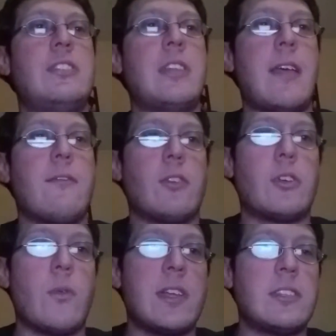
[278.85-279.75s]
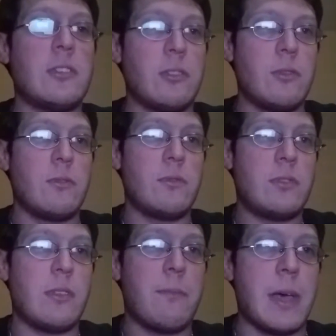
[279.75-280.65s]
never going to
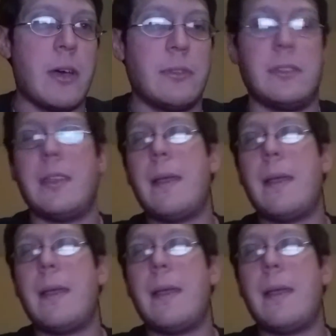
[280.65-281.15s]
lose the belt.